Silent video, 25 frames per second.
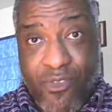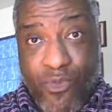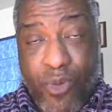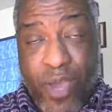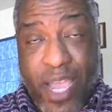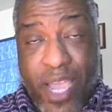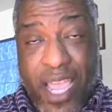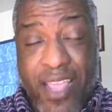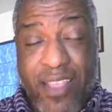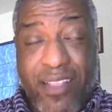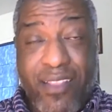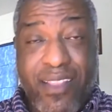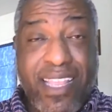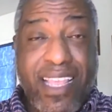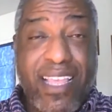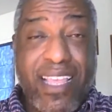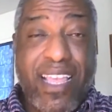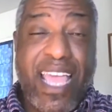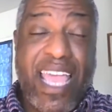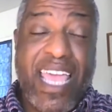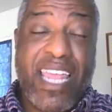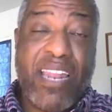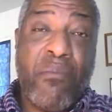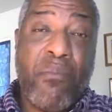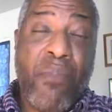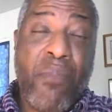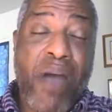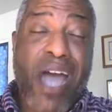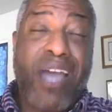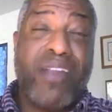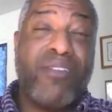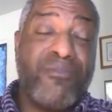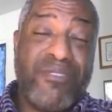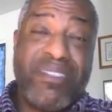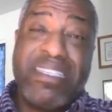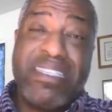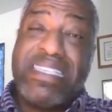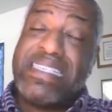right, in a
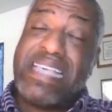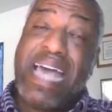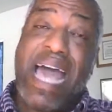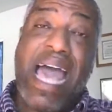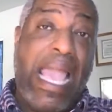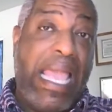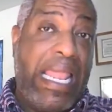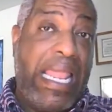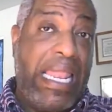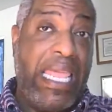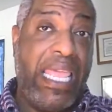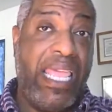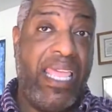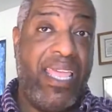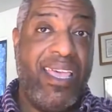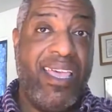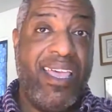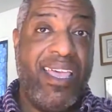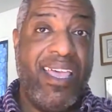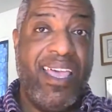modern society.